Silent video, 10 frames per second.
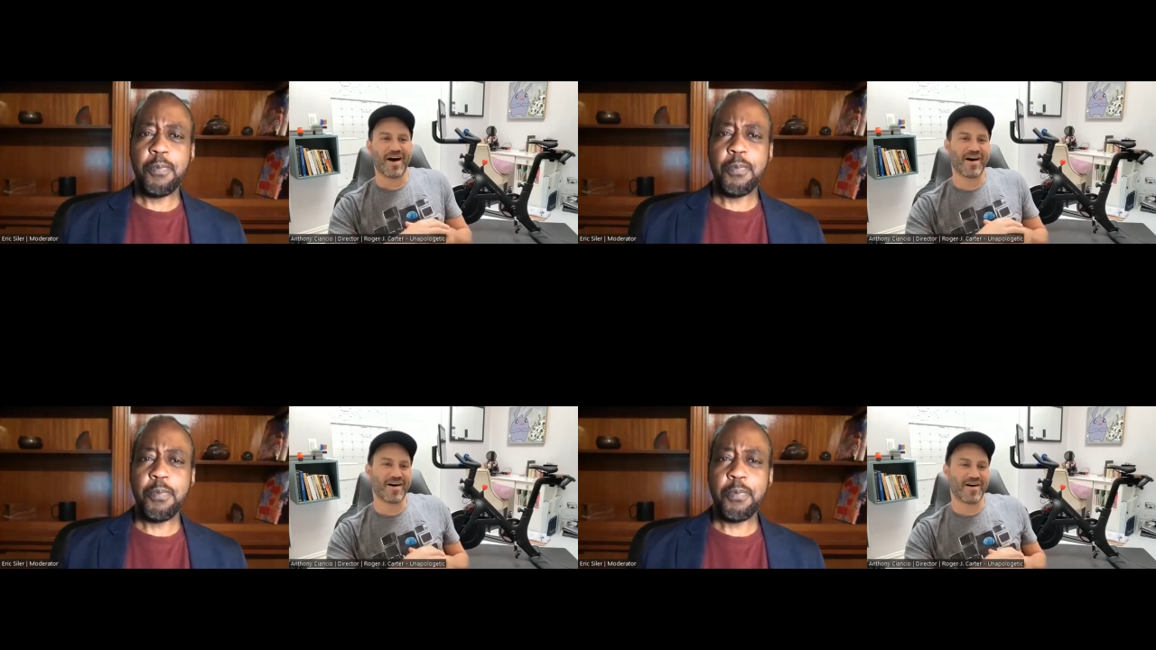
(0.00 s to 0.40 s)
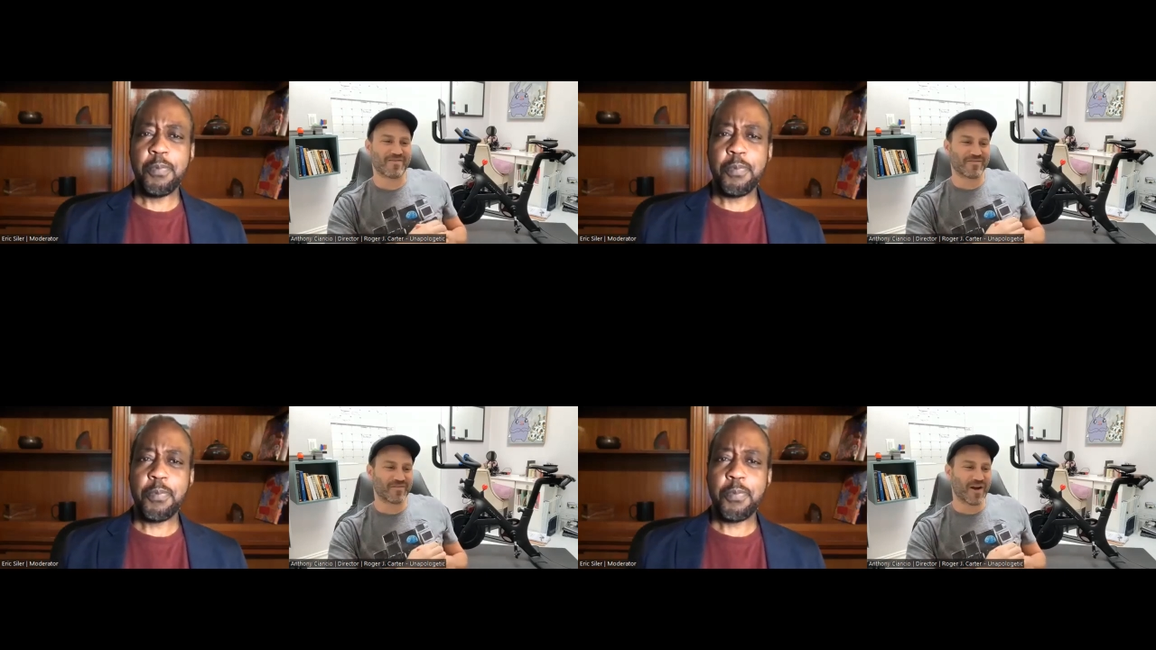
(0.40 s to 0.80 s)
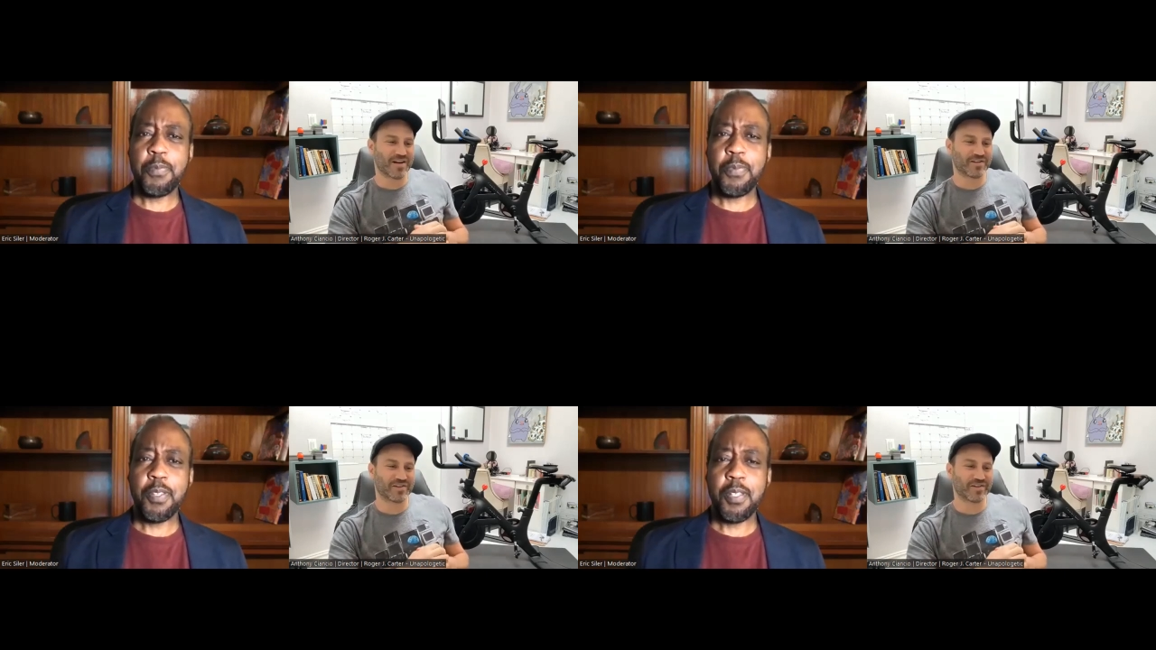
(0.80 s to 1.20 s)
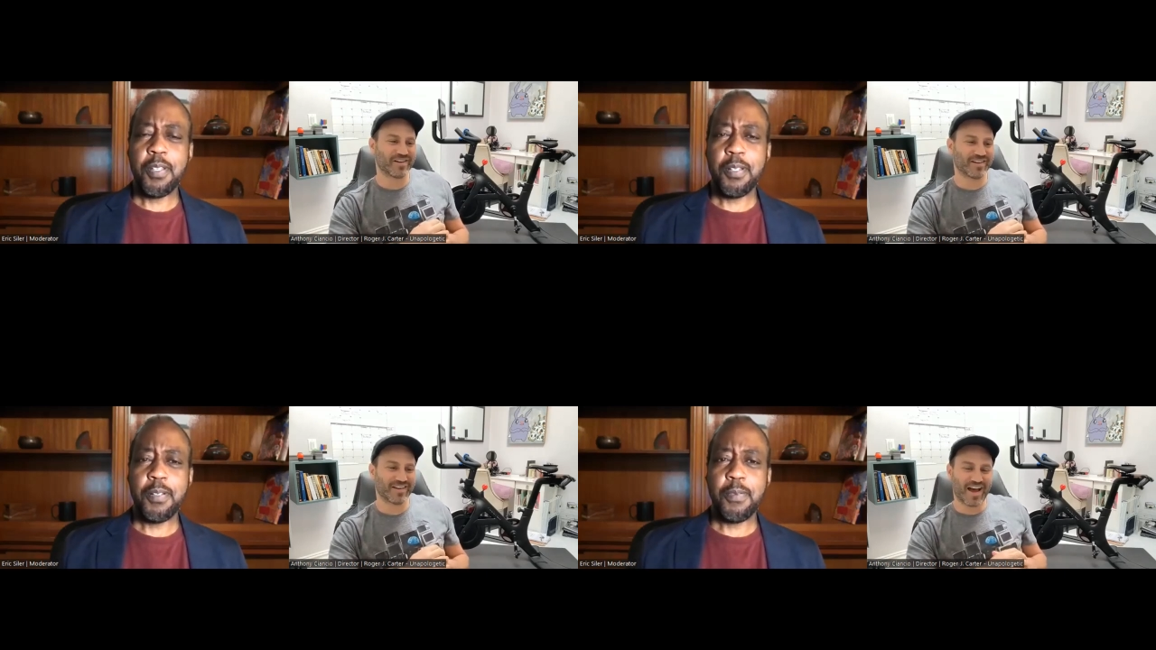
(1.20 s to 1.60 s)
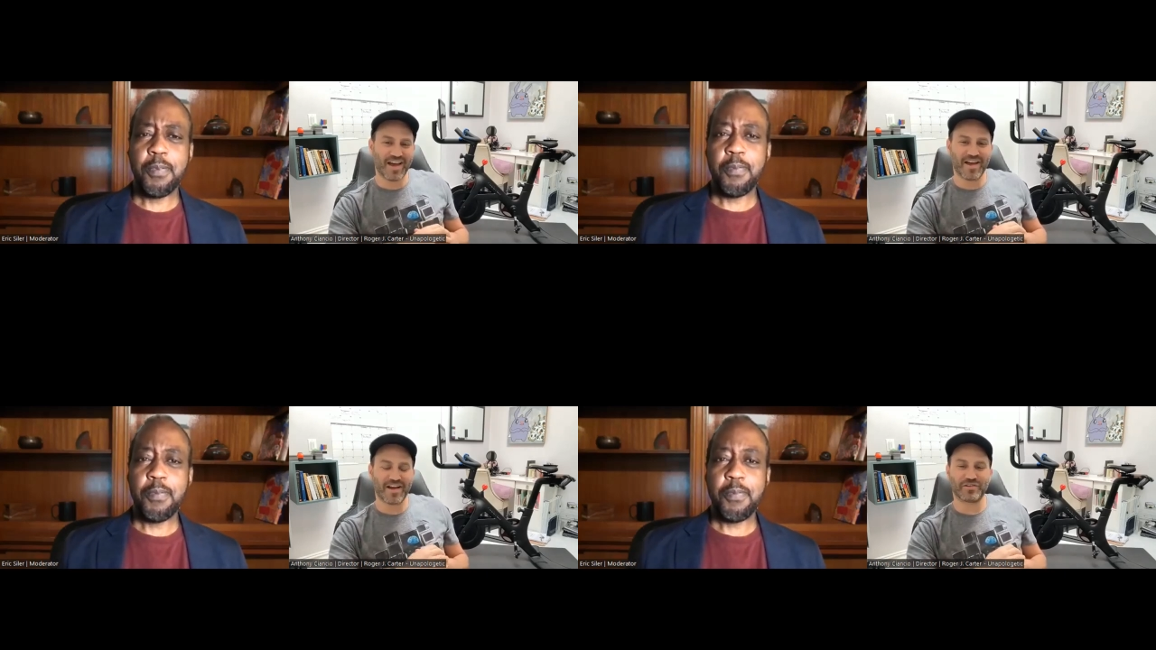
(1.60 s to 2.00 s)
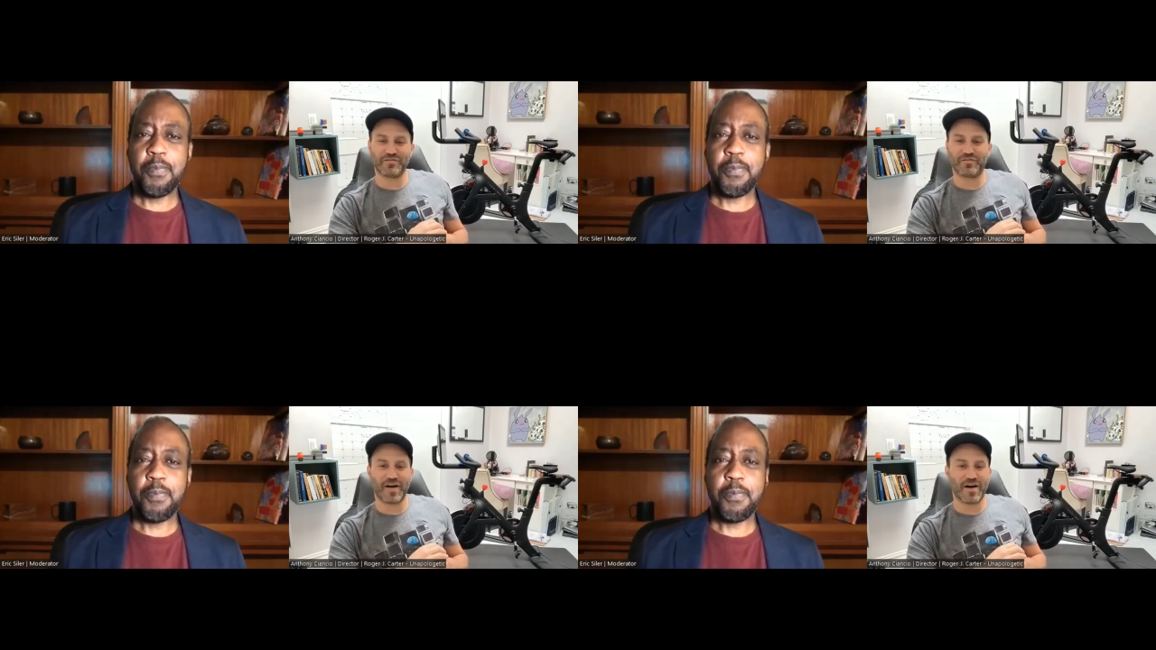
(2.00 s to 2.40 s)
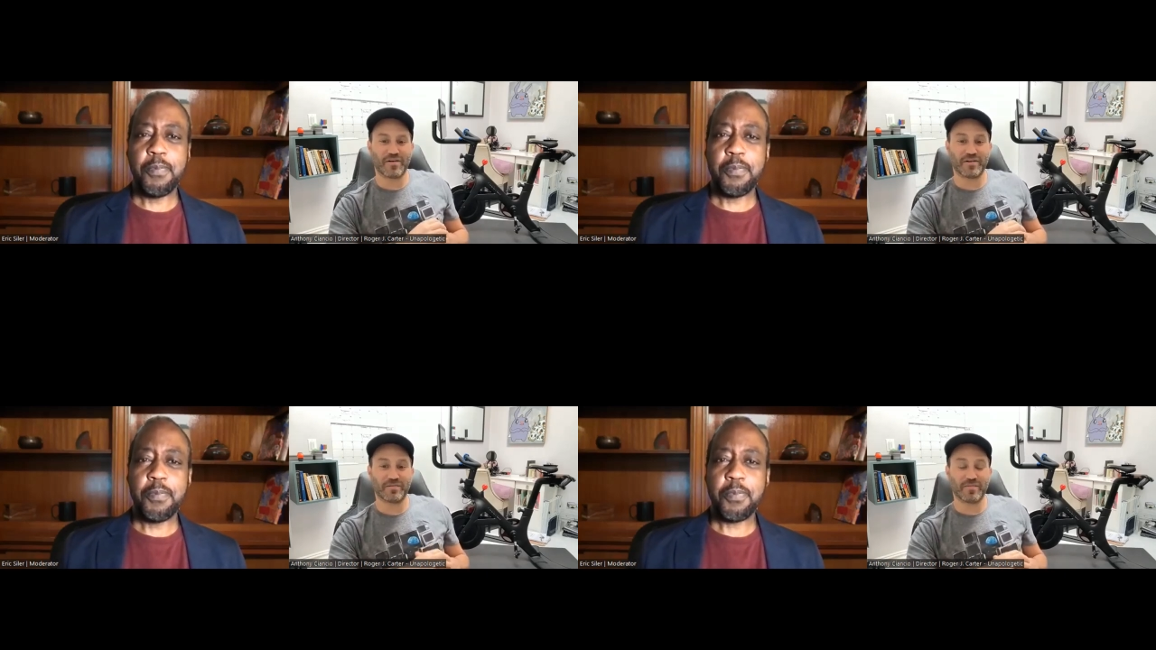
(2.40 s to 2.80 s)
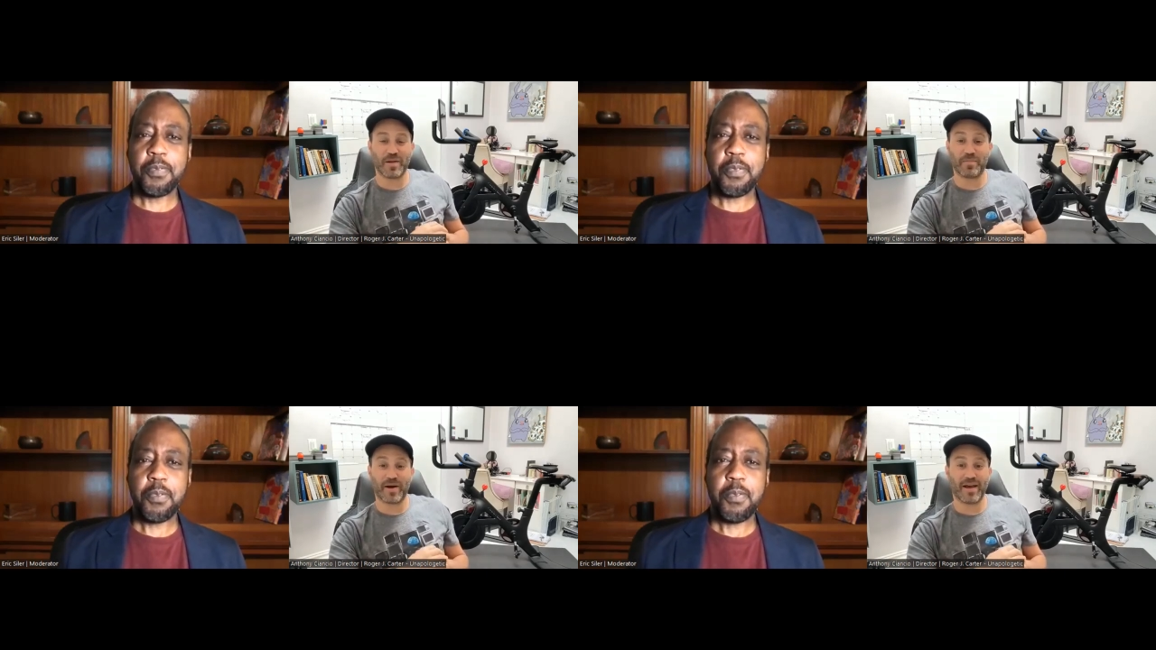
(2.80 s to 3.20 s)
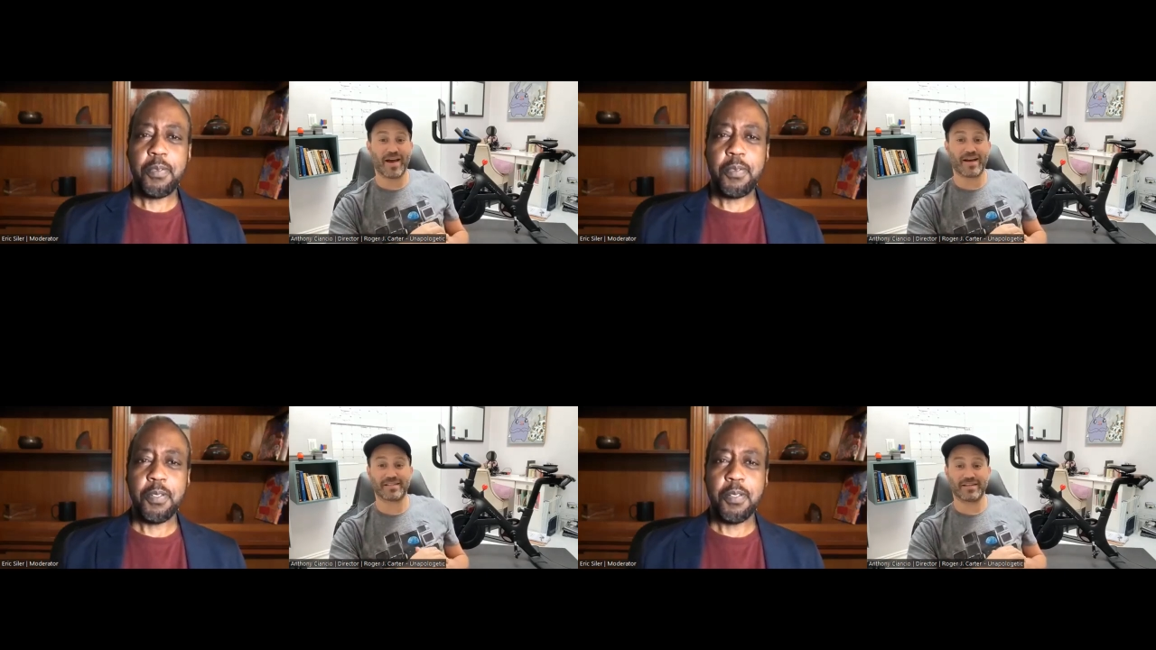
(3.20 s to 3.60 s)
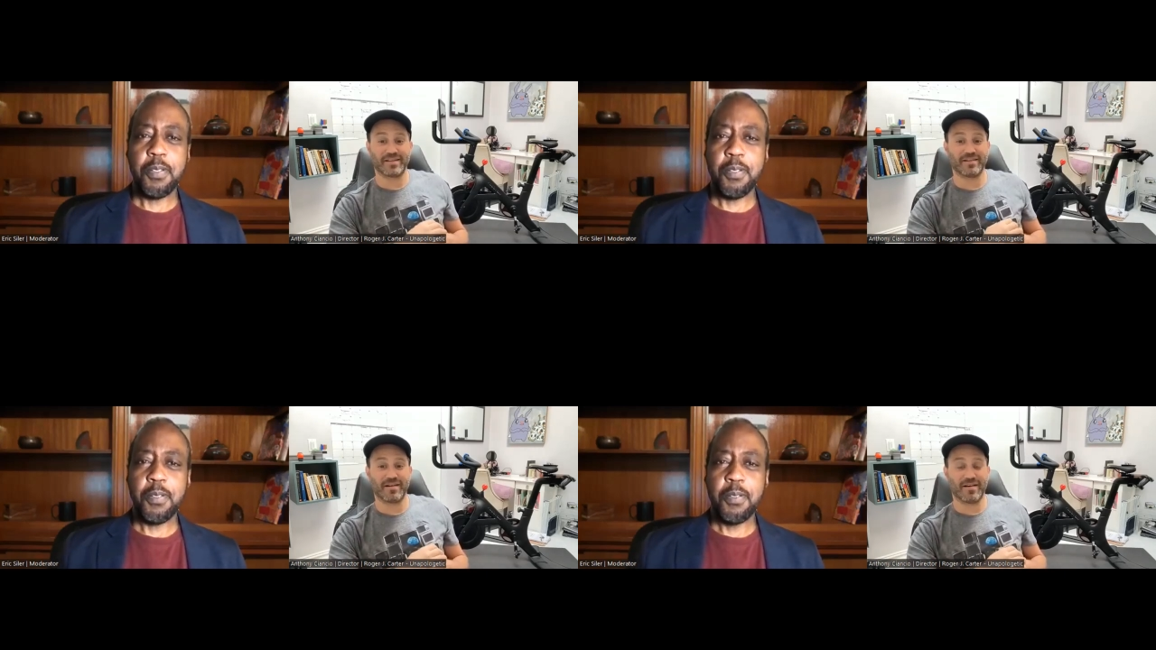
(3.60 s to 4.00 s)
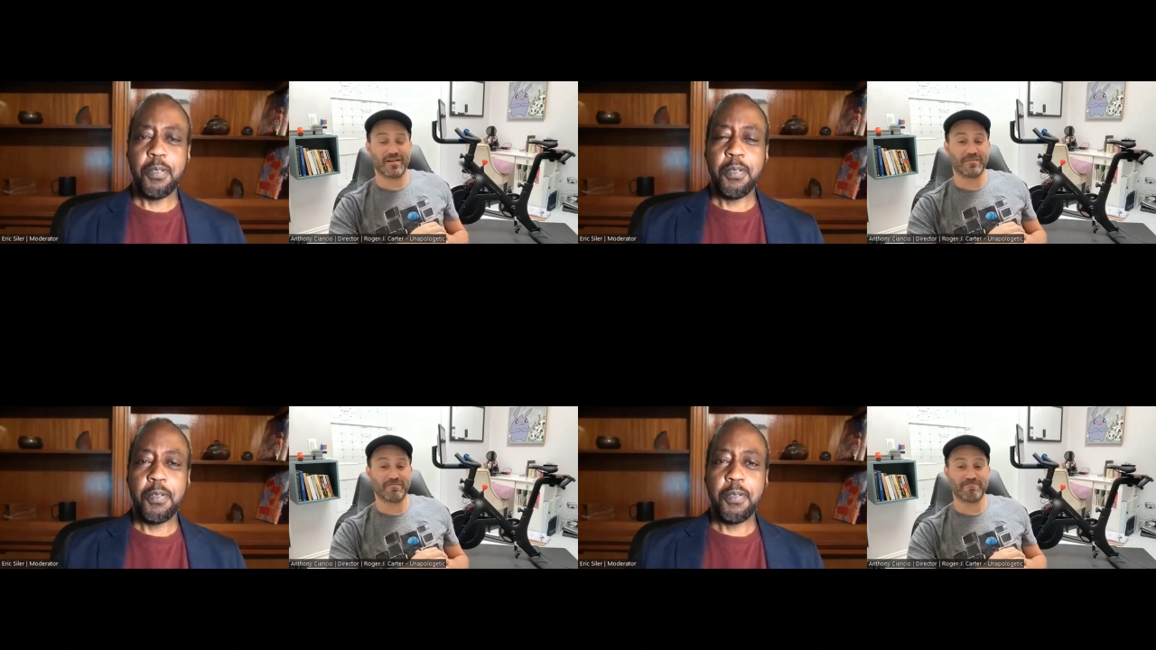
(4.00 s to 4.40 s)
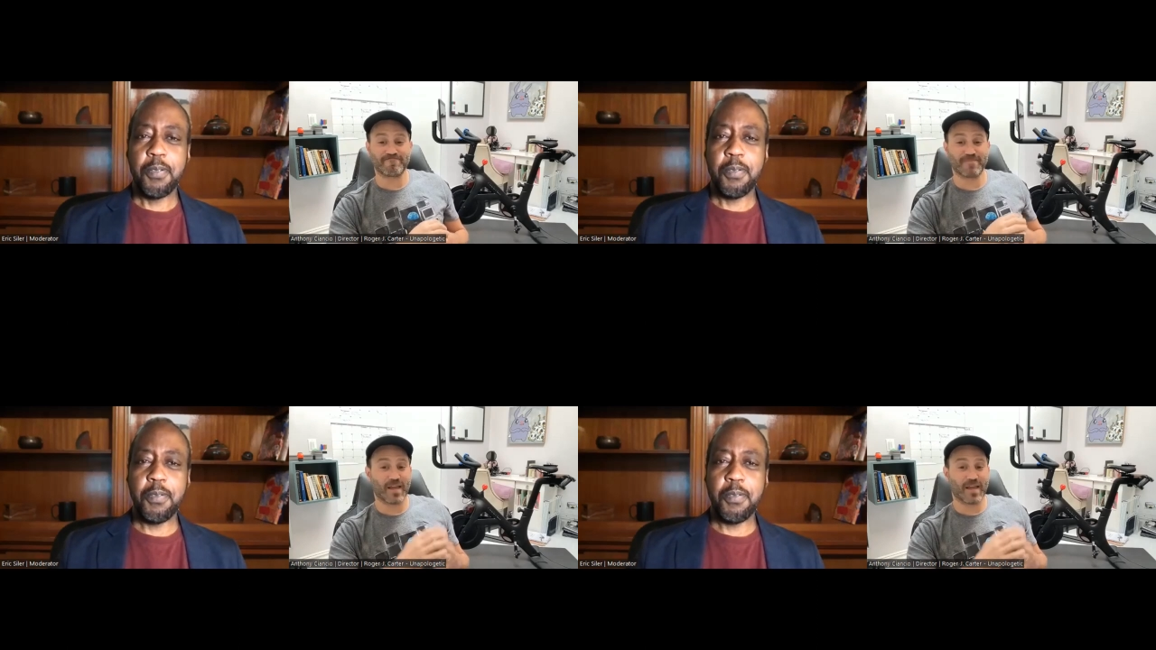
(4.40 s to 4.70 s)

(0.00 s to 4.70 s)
Speaker 1: Um, Roger, I actually found and met by accident. Um,